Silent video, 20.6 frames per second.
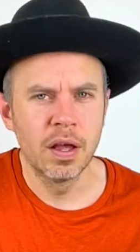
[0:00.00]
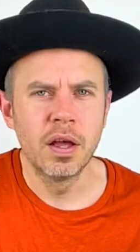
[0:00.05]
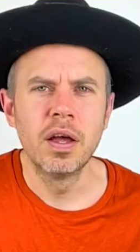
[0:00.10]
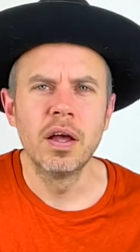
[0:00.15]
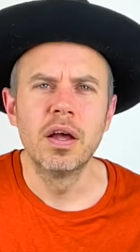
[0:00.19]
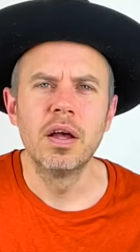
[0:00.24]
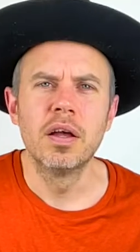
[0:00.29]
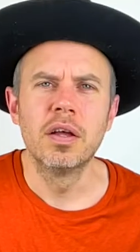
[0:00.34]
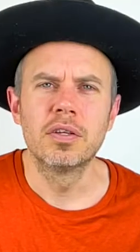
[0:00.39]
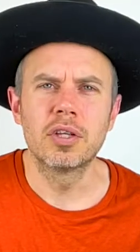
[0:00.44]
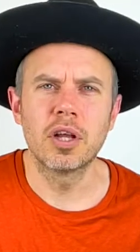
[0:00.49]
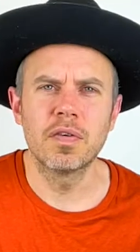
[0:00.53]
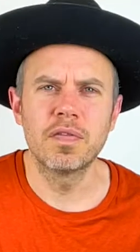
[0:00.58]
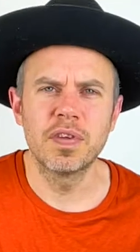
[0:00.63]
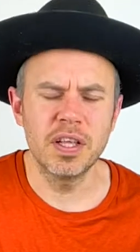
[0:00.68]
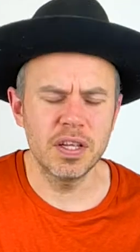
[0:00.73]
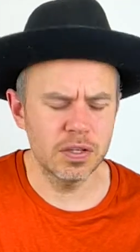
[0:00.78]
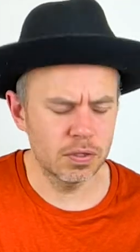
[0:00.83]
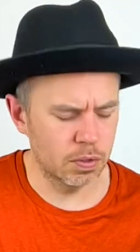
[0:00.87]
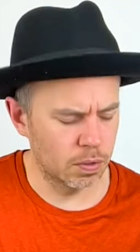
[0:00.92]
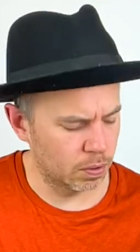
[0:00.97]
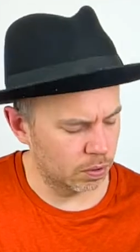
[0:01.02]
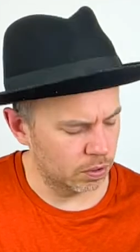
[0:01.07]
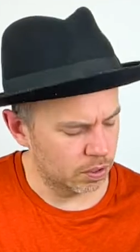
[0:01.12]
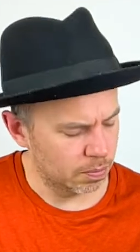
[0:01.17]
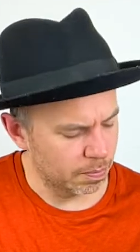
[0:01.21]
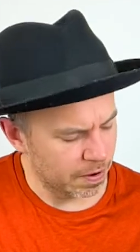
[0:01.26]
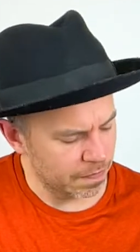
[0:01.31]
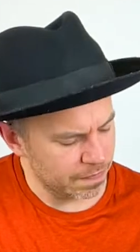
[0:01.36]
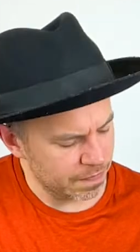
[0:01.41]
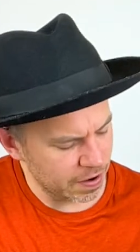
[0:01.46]
So for this chord,
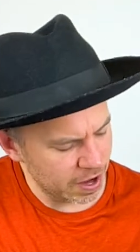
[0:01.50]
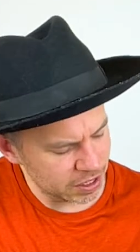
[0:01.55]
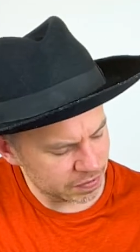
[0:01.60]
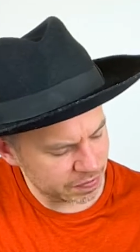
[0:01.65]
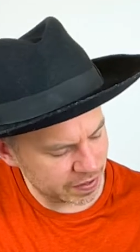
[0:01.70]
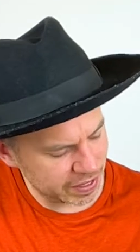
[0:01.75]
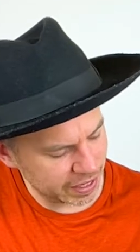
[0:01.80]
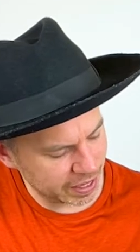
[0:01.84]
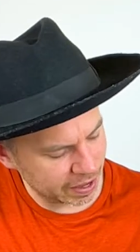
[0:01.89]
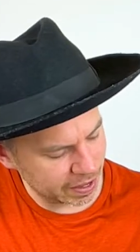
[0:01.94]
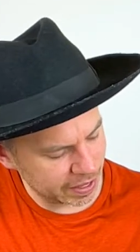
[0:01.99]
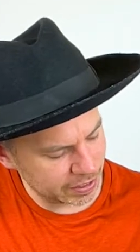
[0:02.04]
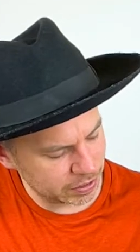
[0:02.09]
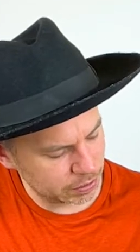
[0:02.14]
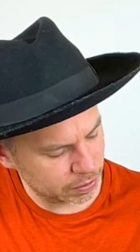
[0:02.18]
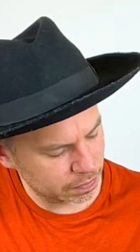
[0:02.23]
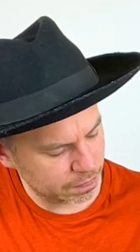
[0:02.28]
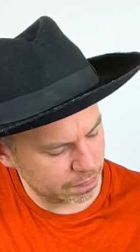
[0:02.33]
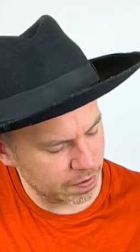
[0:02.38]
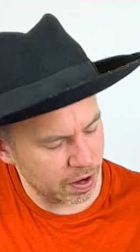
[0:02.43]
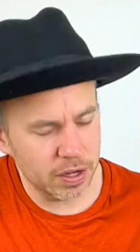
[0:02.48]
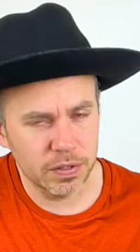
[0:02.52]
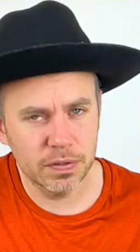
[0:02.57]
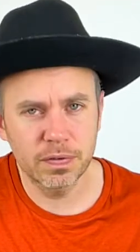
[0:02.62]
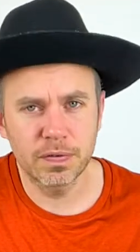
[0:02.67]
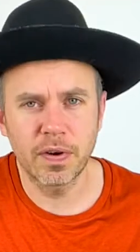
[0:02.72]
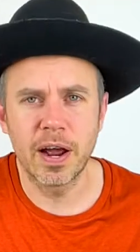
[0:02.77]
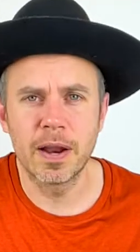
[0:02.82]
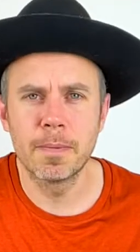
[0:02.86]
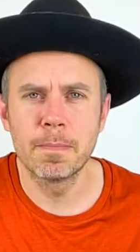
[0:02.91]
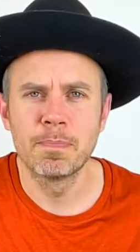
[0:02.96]
my first finger is on the first
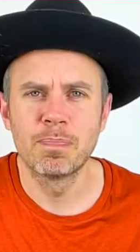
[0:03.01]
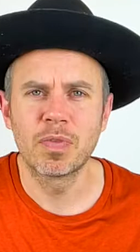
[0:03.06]
fret,